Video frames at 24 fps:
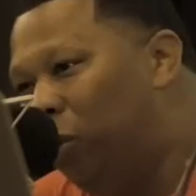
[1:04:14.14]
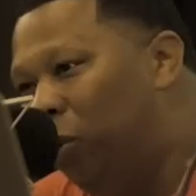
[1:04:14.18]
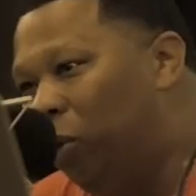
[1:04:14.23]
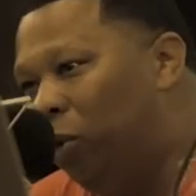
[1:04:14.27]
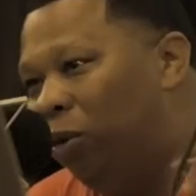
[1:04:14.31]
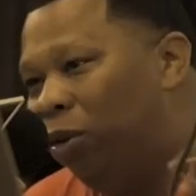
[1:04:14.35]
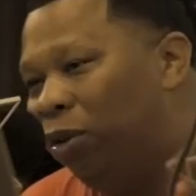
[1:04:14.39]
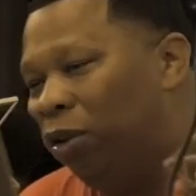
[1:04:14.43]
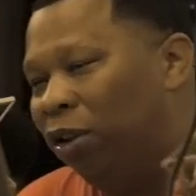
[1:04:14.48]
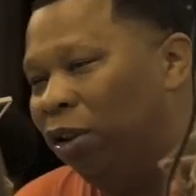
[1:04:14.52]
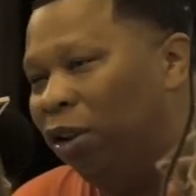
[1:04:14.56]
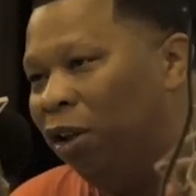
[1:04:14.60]

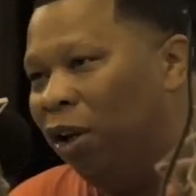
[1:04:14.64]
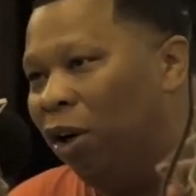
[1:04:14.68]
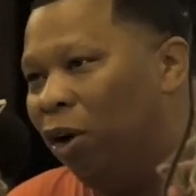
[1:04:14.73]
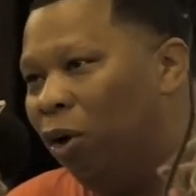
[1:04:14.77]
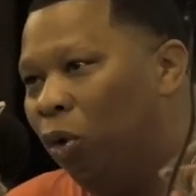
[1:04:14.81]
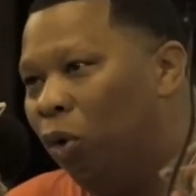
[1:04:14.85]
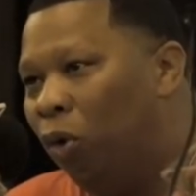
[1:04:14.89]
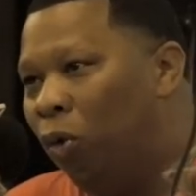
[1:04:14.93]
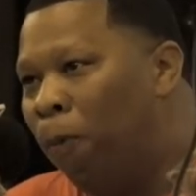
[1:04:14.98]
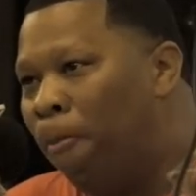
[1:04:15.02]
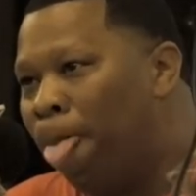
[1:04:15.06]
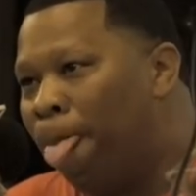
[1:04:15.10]
dudes
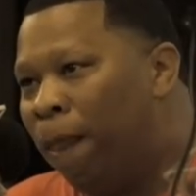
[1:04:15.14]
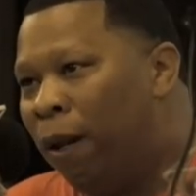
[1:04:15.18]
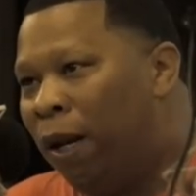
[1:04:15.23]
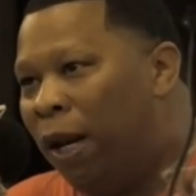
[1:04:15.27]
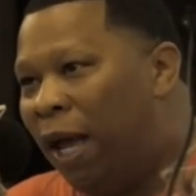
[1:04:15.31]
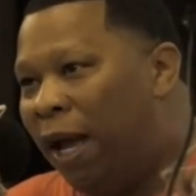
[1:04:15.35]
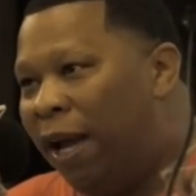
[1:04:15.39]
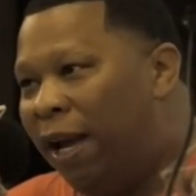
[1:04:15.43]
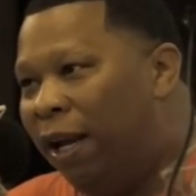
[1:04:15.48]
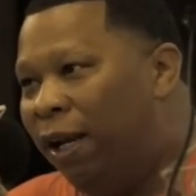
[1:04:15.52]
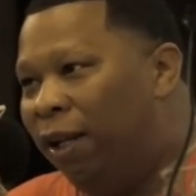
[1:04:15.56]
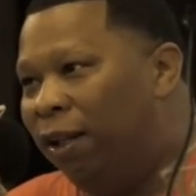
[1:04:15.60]
know,
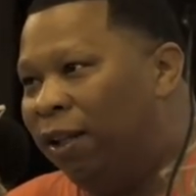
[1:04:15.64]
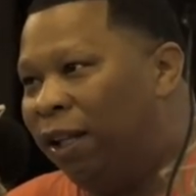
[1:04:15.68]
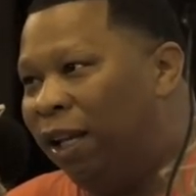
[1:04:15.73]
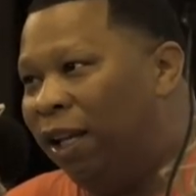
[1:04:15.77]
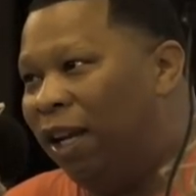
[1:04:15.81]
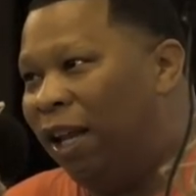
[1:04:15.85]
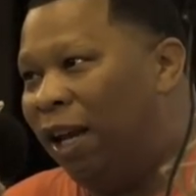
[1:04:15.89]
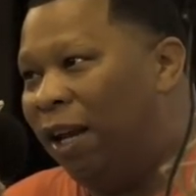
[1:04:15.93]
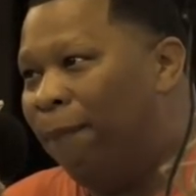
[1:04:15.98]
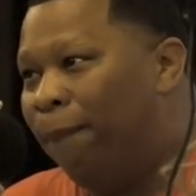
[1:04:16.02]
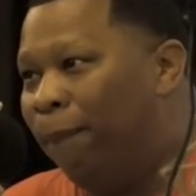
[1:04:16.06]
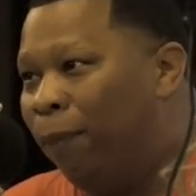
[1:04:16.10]
like,
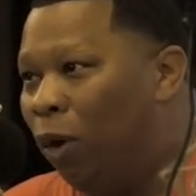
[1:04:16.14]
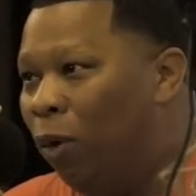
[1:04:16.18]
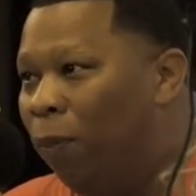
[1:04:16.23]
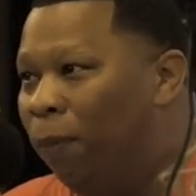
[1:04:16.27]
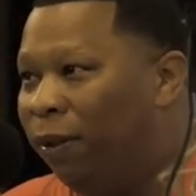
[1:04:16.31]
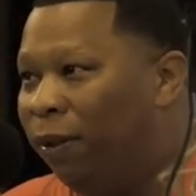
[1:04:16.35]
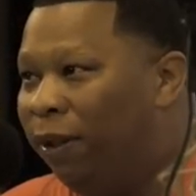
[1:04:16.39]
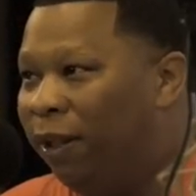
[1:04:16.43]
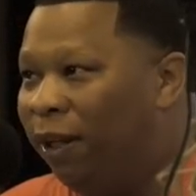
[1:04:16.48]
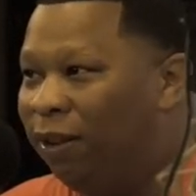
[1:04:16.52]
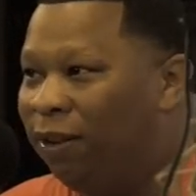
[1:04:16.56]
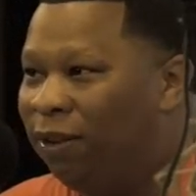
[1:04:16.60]
they like, bro,
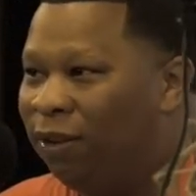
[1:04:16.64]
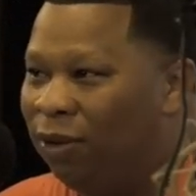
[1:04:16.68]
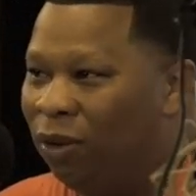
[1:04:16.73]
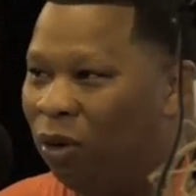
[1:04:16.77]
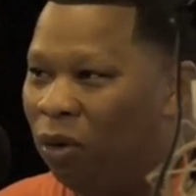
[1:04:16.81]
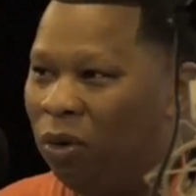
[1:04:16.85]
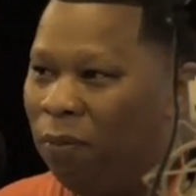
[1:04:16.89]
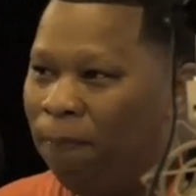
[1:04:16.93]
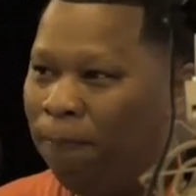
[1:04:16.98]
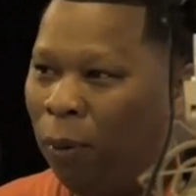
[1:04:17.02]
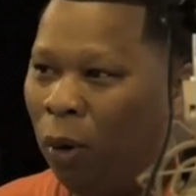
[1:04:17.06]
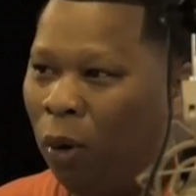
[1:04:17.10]
but that's
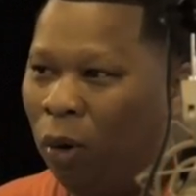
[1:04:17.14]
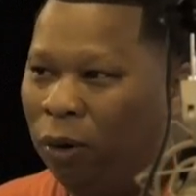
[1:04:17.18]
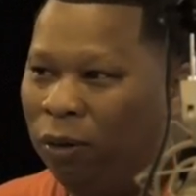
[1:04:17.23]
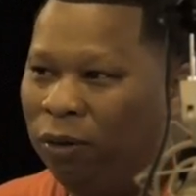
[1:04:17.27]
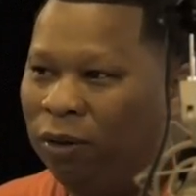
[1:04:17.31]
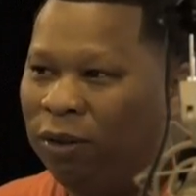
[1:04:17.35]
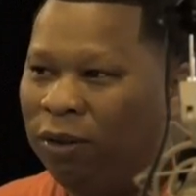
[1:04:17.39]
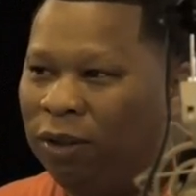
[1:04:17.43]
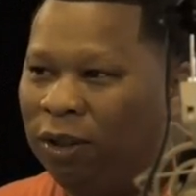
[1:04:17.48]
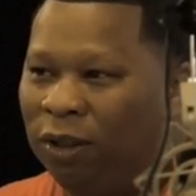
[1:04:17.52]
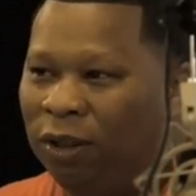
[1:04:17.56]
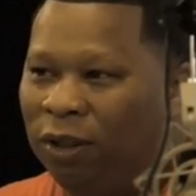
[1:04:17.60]
so
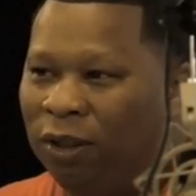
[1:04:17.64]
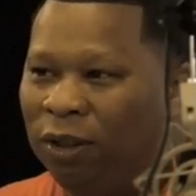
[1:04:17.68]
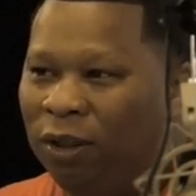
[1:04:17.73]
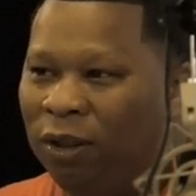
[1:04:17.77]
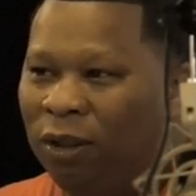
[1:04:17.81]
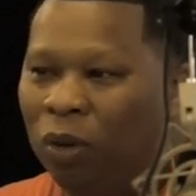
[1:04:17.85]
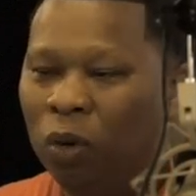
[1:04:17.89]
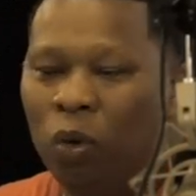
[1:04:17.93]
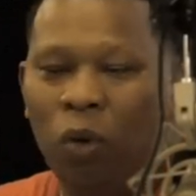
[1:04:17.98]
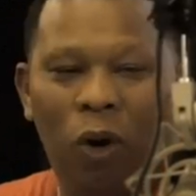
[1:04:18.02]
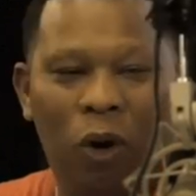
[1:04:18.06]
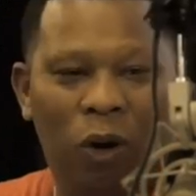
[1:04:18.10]
important to
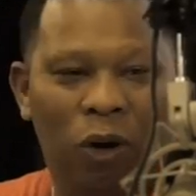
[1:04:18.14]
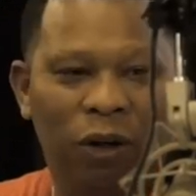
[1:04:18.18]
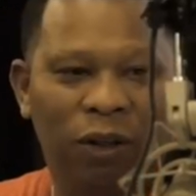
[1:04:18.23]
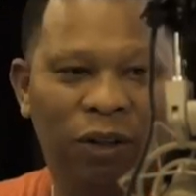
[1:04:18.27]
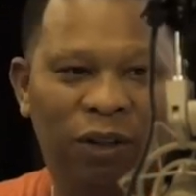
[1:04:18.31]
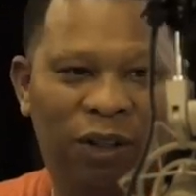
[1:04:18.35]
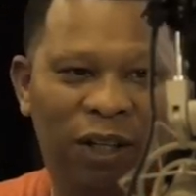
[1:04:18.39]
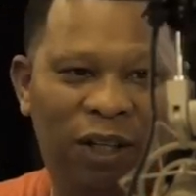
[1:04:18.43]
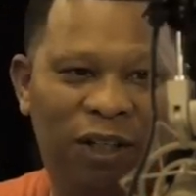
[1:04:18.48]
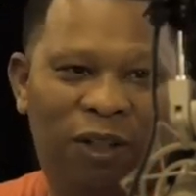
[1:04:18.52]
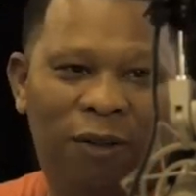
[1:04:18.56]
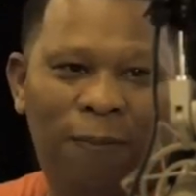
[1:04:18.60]
New
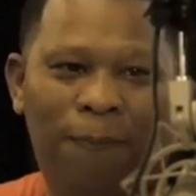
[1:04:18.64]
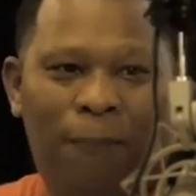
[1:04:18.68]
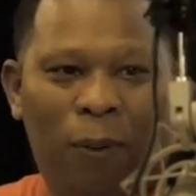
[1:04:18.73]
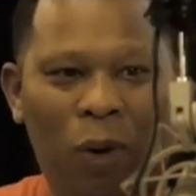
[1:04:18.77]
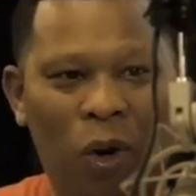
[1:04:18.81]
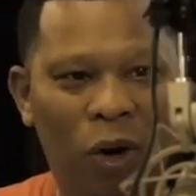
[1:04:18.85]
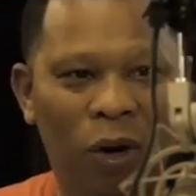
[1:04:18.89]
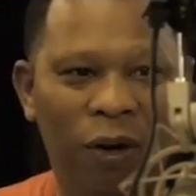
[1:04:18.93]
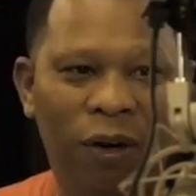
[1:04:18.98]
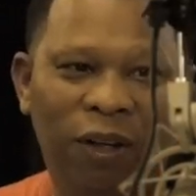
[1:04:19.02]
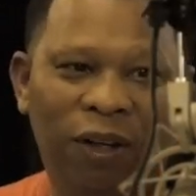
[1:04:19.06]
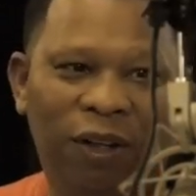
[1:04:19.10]
Orleans. That's a
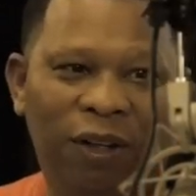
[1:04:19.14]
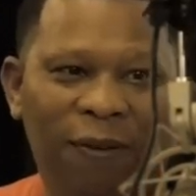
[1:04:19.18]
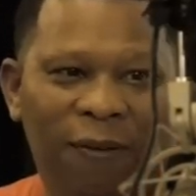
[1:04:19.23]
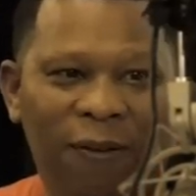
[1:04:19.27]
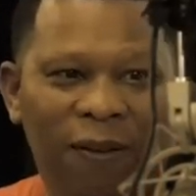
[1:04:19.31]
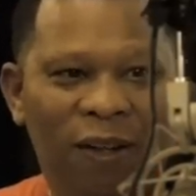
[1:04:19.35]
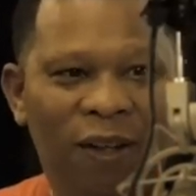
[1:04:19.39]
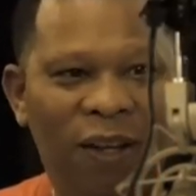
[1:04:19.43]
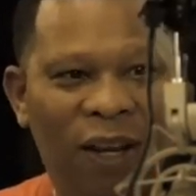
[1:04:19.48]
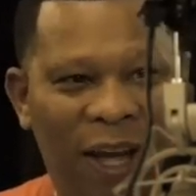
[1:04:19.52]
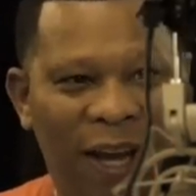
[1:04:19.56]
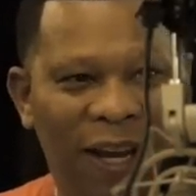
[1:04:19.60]
part of,
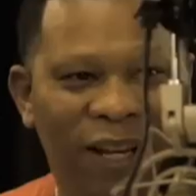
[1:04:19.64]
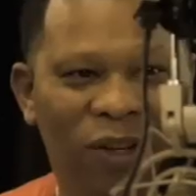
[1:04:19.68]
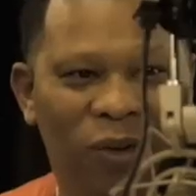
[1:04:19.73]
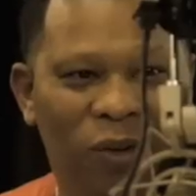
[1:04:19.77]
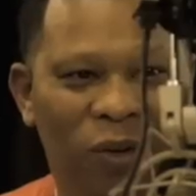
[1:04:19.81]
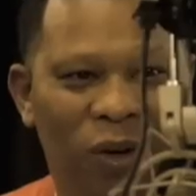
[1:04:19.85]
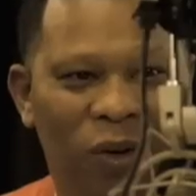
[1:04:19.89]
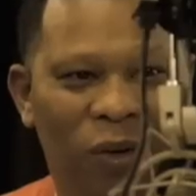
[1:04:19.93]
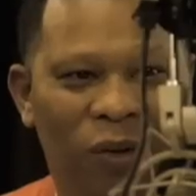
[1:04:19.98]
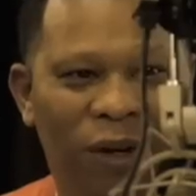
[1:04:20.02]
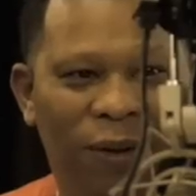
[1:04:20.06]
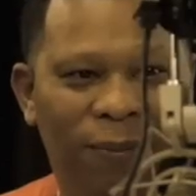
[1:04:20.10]
like,
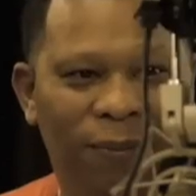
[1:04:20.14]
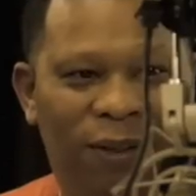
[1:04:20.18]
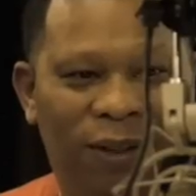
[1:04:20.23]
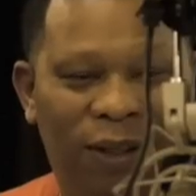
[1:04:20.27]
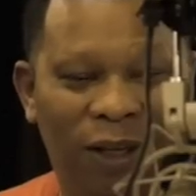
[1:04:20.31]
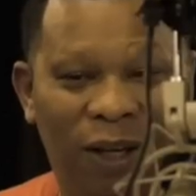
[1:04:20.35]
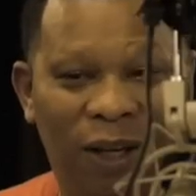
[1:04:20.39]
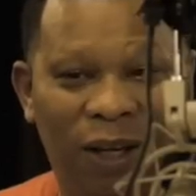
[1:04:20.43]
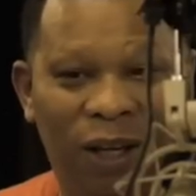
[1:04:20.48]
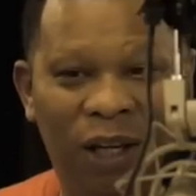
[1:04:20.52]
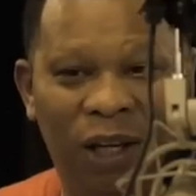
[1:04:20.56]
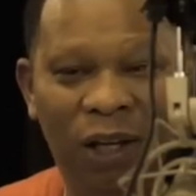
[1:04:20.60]
you know what I'm
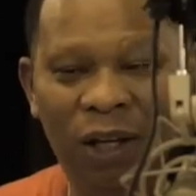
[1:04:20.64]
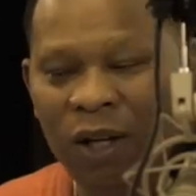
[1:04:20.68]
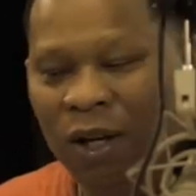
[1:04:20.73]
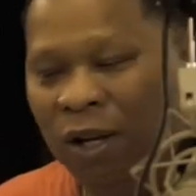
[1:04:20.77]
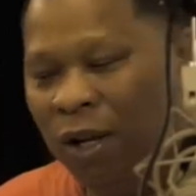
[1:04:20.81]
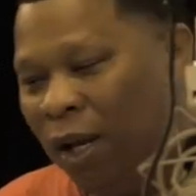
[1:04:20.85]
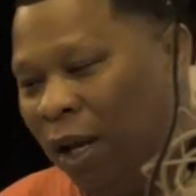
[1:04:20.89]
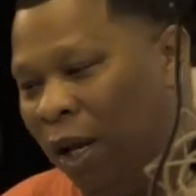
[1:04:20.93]
saying?